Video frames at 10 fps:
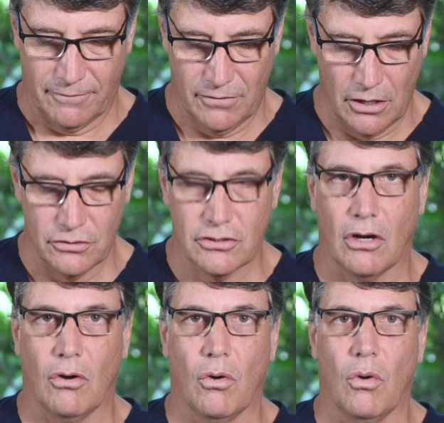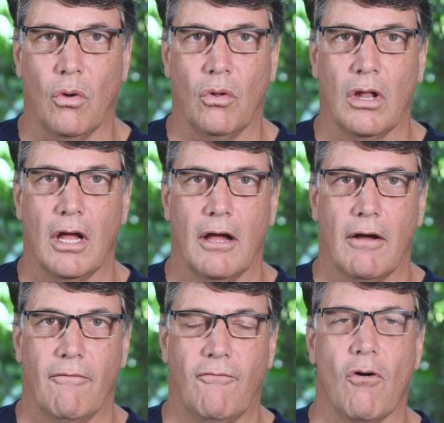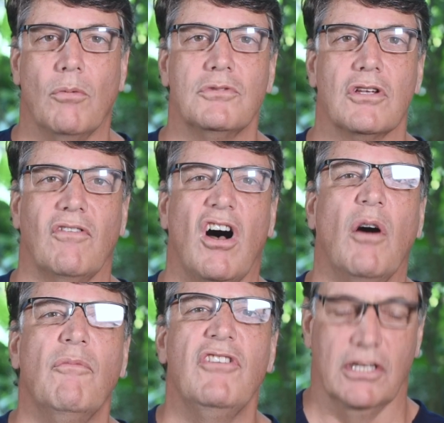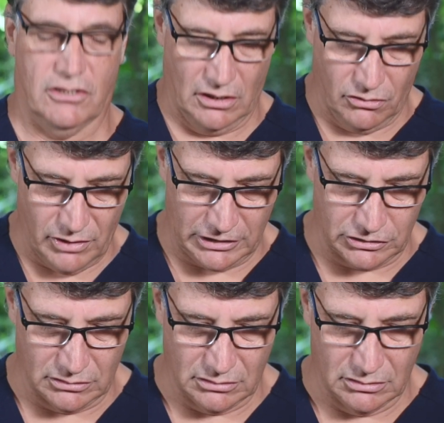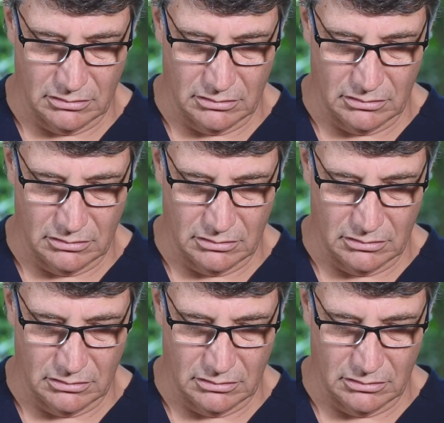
Those are all forms of obvious aggression.